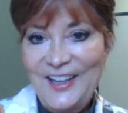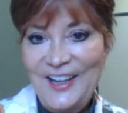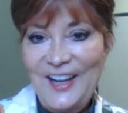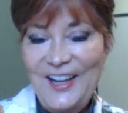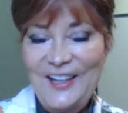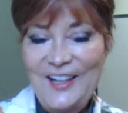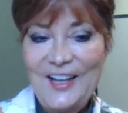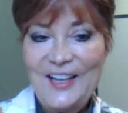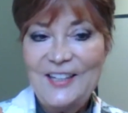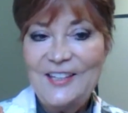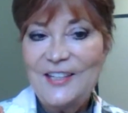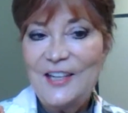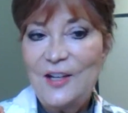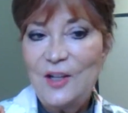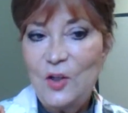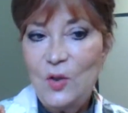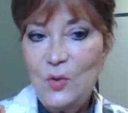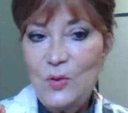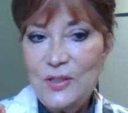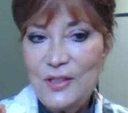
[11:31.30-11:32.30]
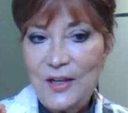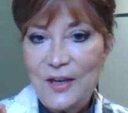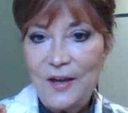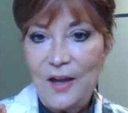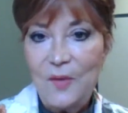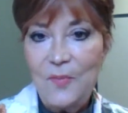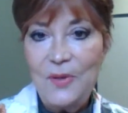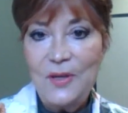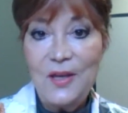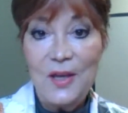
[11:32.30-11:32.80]
And that's how you say
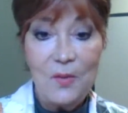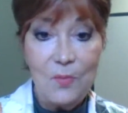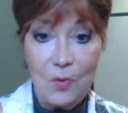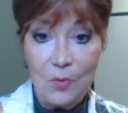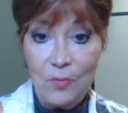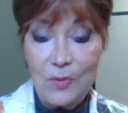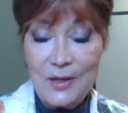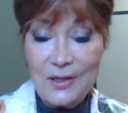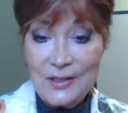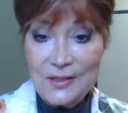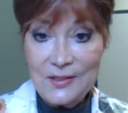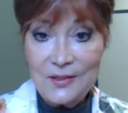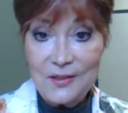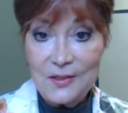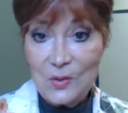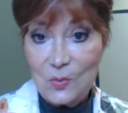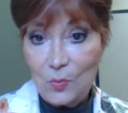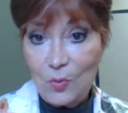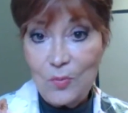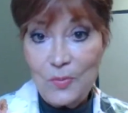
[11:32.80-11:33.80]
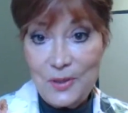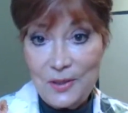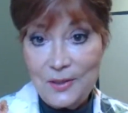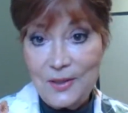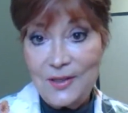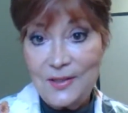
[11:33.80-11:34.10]
I became a Renaissance woman.